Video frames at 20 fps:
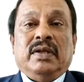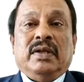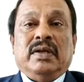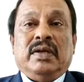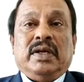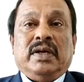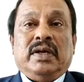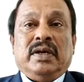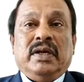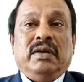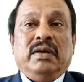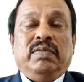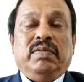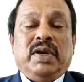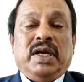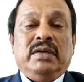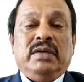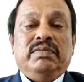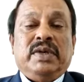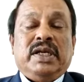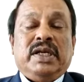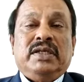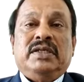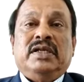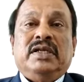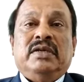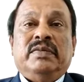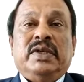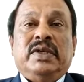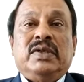Regarding plant
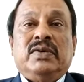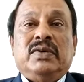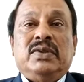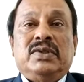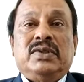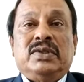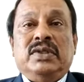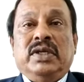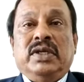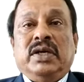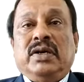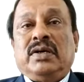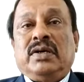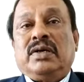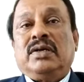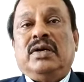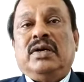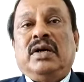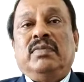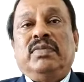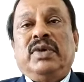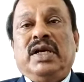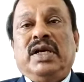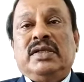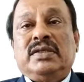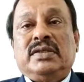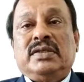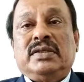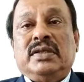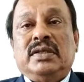parasitic nematodes, they are
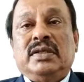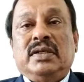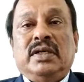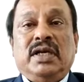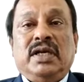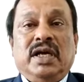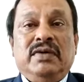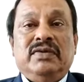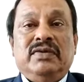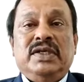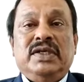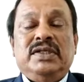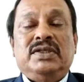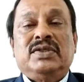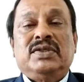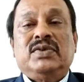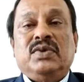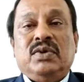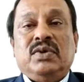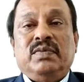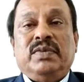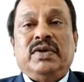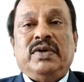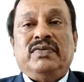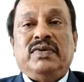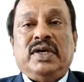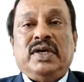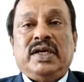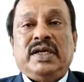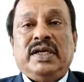complex, diverse group
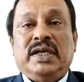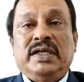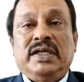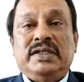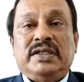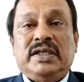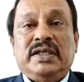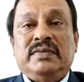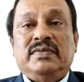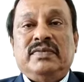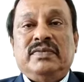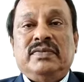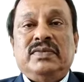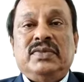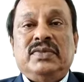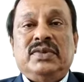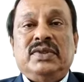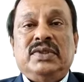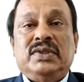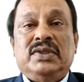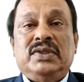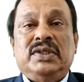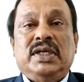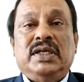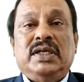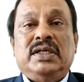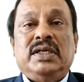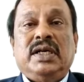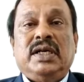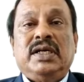of organisms
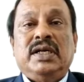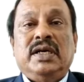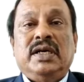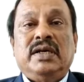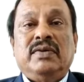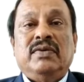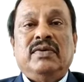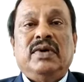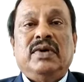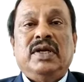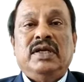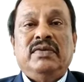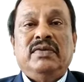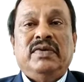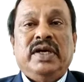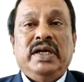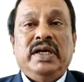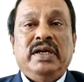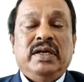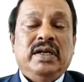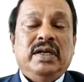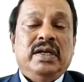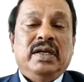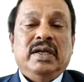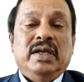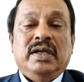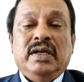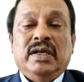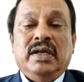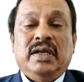that occur worldwide
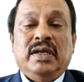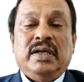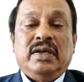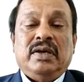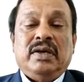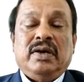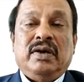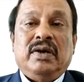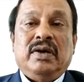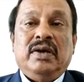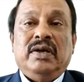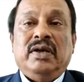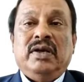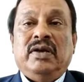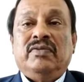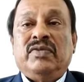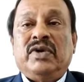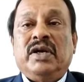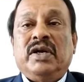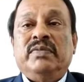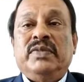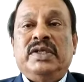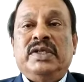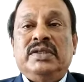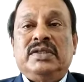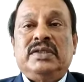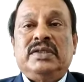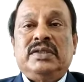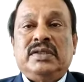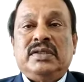in all
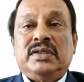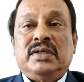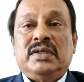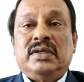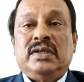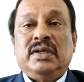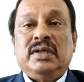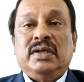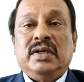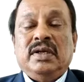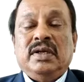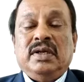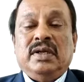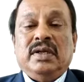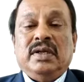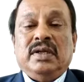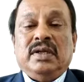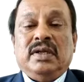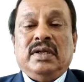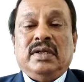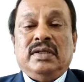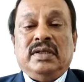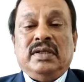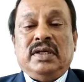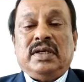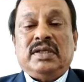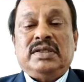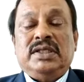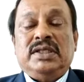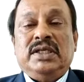environments. They
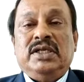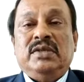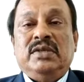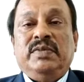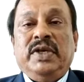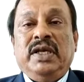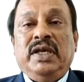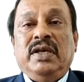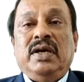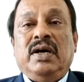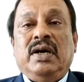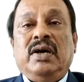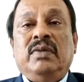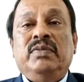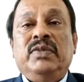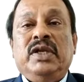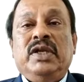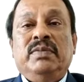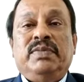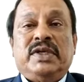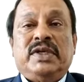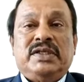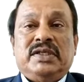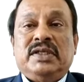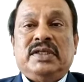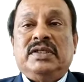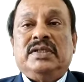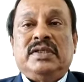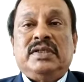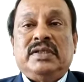are said to be
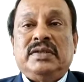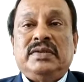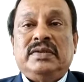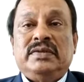omnipresent